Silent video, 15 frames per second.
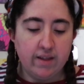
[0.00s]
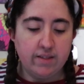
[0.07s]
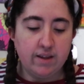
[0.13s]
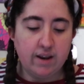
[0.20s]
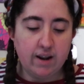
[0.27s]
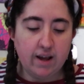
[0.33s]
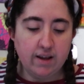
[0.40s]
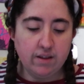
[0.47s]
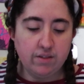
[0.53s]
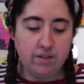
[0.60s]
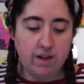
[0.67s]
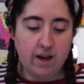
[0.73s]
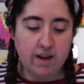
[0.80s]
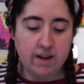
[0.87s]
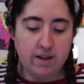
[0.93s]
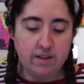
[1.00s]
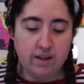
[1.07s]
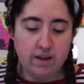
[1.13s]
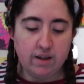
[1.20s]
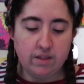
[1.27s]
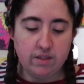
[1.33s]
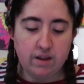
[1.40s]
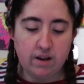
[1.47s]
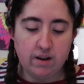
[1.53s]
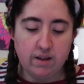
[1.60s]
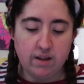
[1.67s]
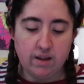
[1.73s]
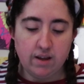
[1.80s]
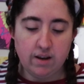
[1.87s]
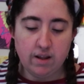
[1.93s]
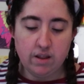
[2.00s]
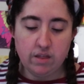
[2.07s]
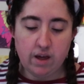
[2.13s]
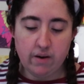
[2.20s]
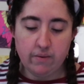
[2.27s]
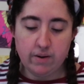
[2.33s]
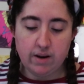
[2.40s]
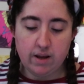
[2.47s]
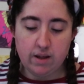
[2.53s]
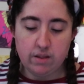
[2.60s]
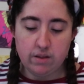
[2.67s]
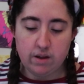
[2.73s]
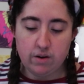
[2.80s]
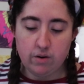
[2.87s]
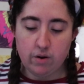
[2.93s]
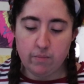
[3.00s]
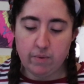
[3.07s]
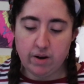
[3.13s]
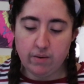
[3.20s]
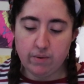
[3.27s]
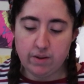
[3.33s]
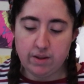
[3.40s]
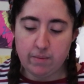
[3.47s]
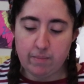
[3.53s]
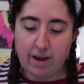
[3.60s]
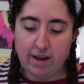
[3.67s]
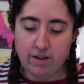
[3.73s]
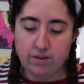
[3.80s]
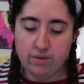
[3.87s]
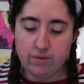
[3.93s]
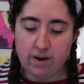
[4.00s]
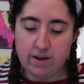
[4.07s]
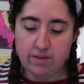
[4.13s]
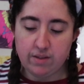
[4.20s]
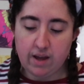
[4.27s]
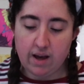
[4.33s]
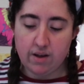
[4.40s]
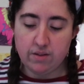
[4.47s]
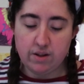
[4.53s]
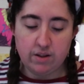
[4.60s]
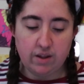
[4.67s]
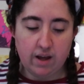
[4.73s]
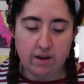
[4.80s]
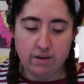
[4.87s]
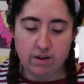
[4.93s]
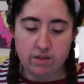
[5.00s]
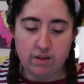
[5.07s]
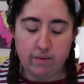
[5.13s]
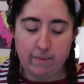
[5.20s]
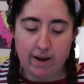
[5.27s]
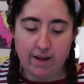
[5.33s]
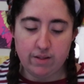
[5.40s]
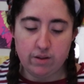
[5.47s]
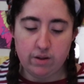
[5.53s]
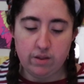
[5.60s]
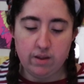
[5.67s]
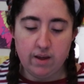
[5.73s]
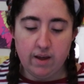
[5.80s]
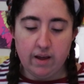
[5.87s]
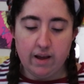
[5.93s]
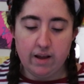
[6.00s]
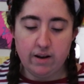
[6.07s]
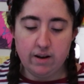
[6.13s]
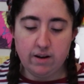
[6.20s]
The knight sighed, and then he said, "It is how it is, and normally when the mine dries out, the town gets abandoned, and